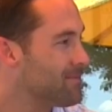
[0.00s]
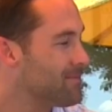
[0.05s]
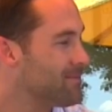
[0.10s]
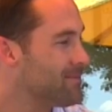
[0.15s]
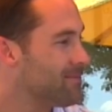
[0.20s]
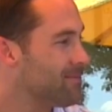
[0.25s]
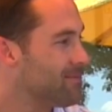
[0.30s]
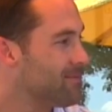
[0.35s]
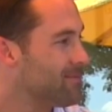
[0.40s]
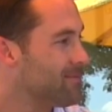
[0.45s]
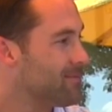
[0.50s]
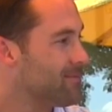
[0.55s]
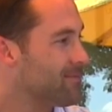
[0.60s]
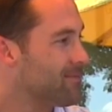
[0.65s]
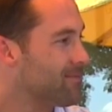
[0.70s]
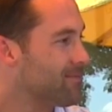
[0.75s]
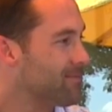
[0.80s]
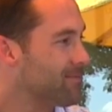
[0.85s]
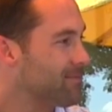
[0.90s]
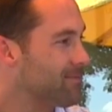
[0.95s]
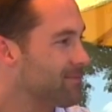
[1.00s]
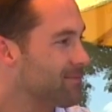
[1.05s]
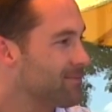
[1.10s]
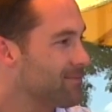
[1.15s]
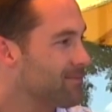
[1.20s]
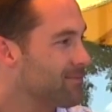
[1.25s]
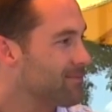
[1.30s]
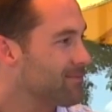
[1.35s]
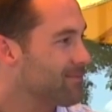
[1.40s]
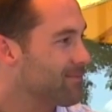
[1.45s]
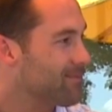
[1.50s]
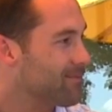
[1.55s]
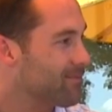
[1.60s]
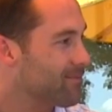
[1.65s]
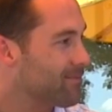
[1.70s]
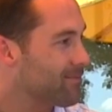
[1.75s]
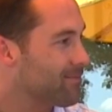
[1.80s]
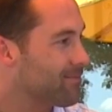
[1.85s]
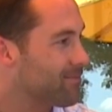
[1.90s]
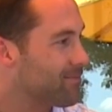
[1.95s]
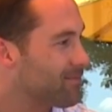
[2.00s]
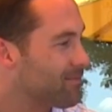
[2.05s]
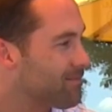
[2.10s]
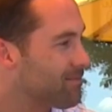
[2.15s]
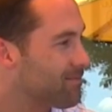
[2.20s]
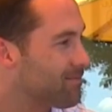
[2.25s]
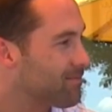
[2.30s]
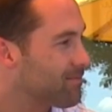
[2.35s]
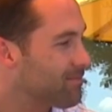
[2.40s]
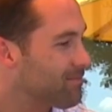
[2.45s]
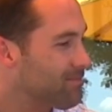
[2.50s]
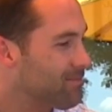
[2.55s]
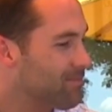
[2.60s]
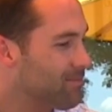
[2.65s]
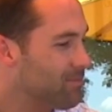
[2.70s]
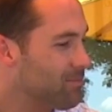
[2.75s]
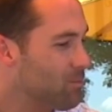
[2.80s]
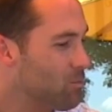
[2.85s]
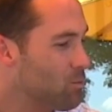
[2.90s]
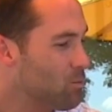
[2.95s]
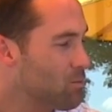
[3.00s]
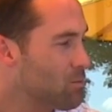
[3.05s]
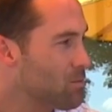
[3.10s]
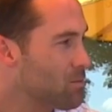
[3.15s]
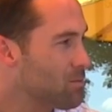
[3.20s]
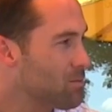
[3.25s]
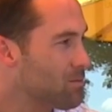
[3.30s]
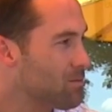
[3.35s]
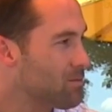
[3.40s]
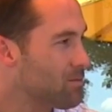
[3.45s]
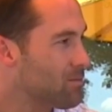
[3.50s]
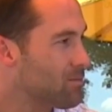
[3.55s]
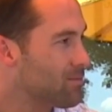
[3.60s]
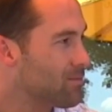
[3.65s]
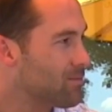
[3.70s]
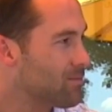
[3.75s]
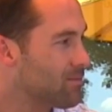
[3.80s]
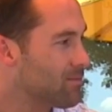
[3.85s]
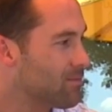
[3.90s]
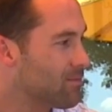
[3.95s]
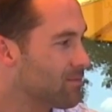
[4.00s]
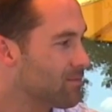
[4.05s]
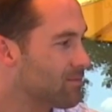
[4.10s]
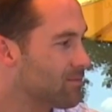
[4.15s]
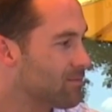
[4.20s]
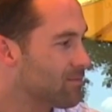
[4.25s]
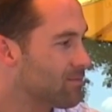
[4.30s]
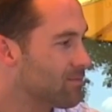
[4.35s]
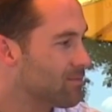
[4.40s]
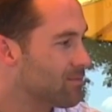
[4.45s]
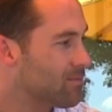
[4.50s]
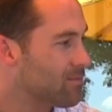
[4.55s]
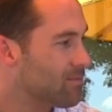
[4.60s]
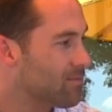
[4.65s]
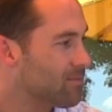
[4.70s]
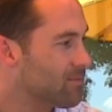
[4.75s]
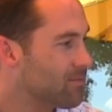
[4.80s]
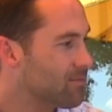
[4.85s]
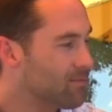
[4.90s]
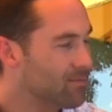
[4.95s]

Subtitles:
The person shown says nothing.